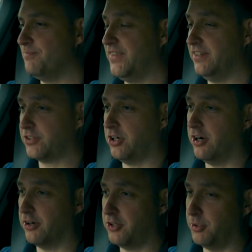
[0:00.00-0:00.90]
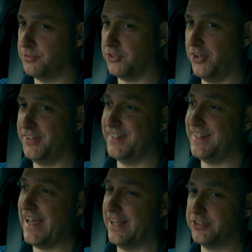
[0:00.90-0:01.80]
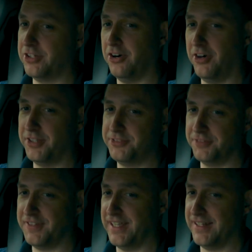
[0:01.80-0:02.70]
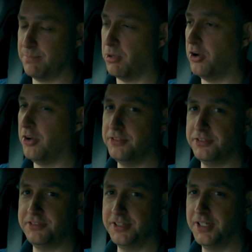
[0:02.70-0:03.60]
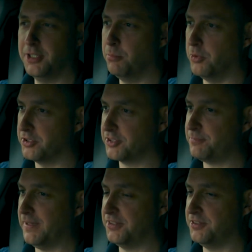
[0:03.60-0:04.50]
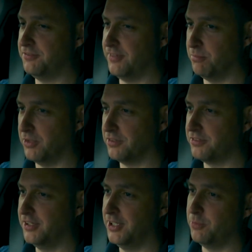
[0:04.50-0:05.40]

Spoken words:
this car comes out a net cost of £80 more expensive a month,